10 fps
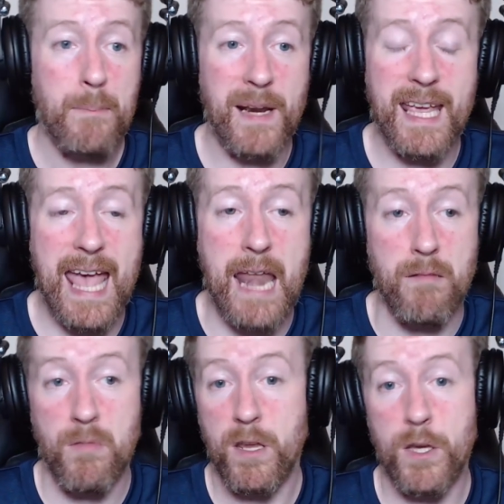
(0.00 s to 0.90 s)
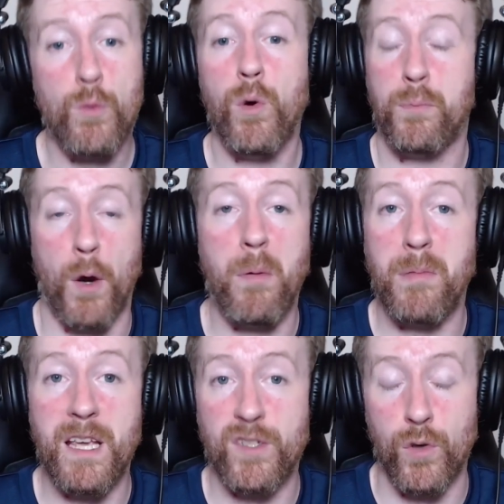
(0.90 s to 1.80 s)
But again, you will
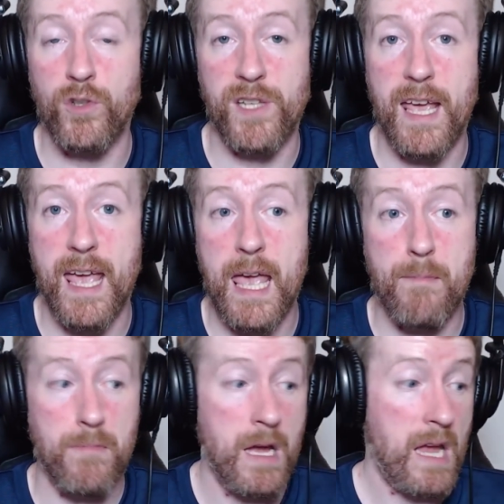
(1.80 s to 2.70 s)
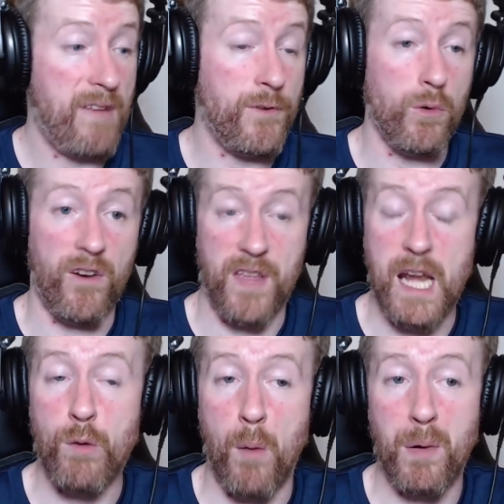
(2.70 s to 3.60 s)
probably associate him, if you were at the
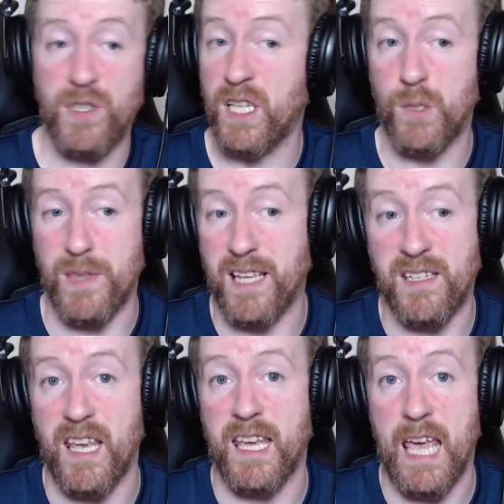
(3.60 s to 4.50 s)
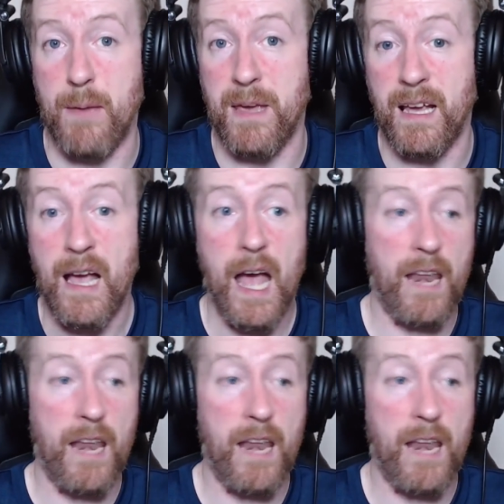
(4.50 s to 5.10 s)
end of one point six, with S K Gaming.